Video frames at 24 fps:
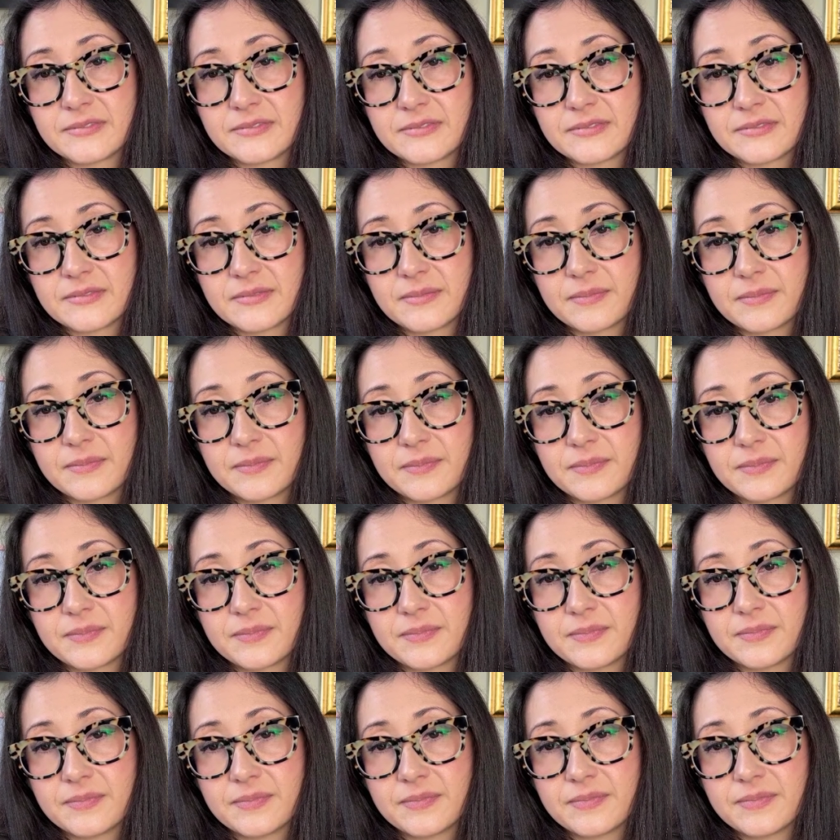
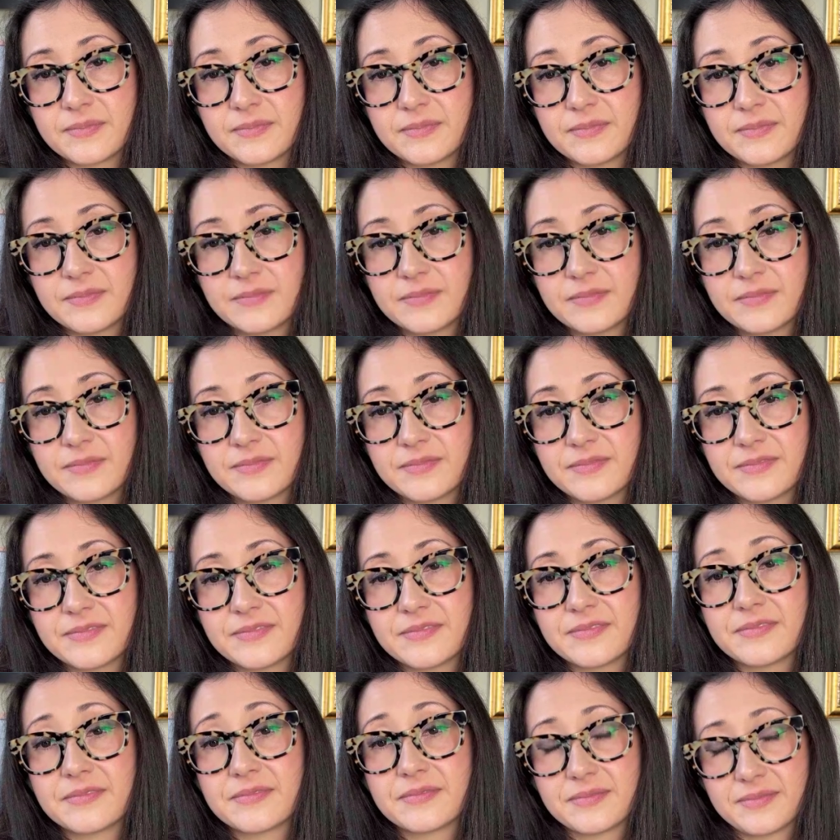
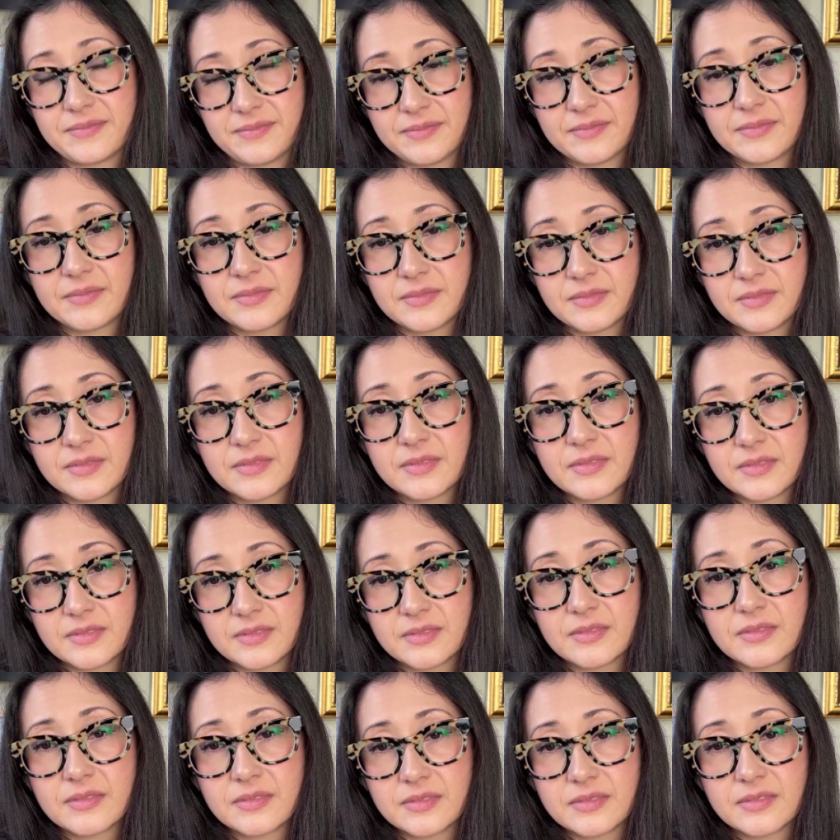
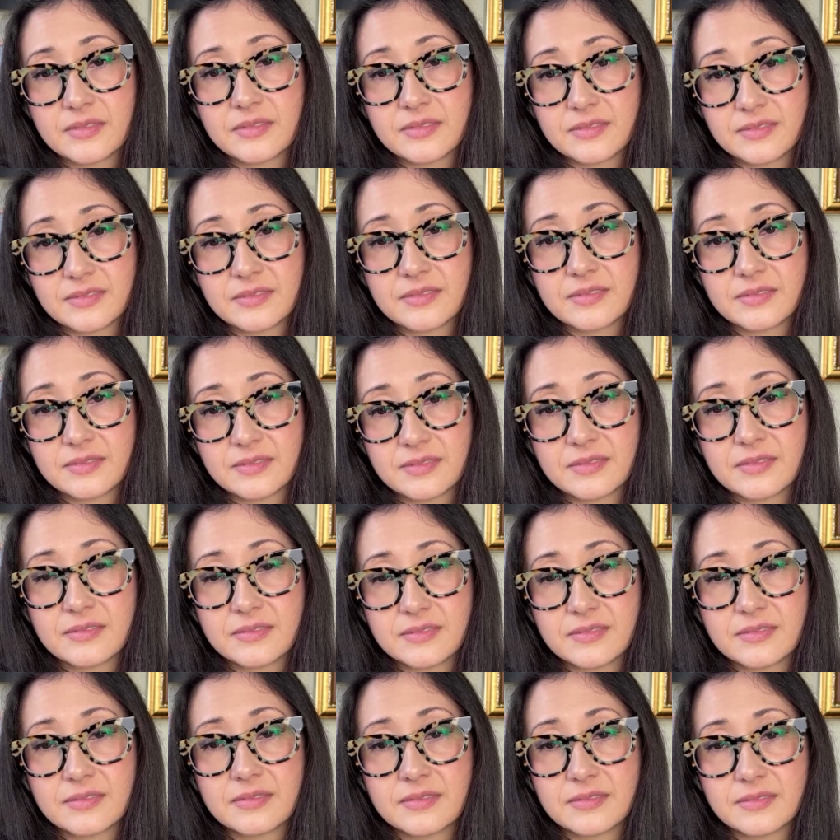
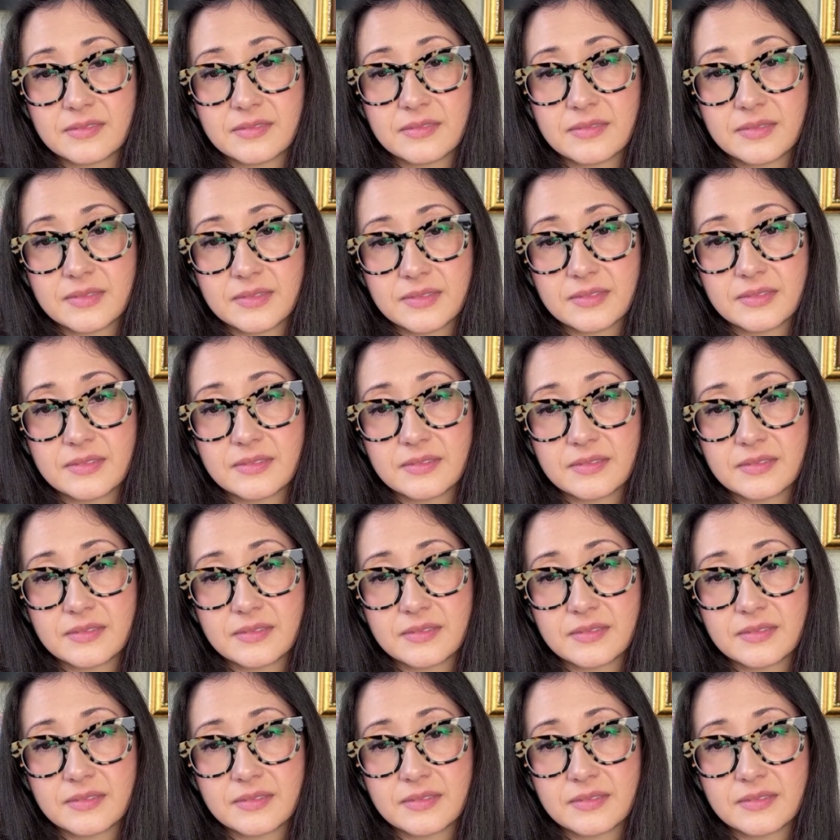[no speech]